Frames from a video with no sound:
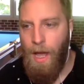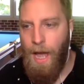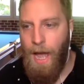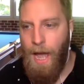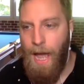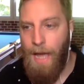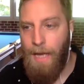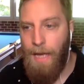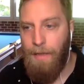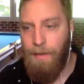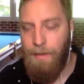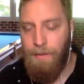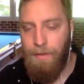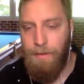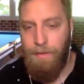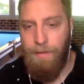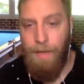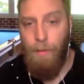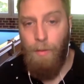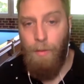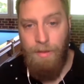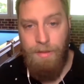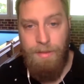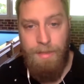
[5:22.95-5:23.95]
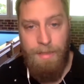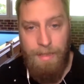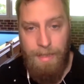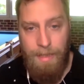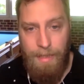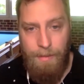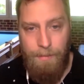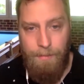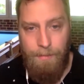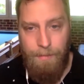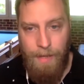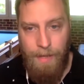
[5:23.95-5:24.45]
and they wanted to
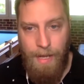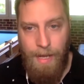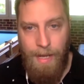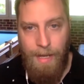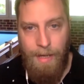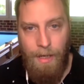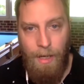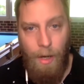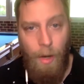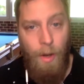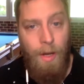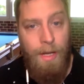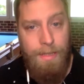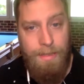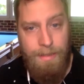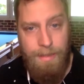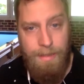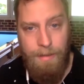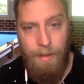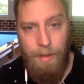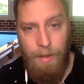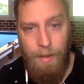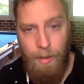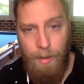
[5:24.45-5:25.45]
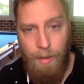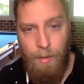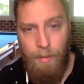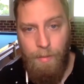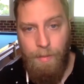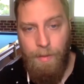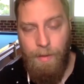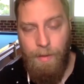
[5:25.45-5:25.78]
keep their clients in the loop.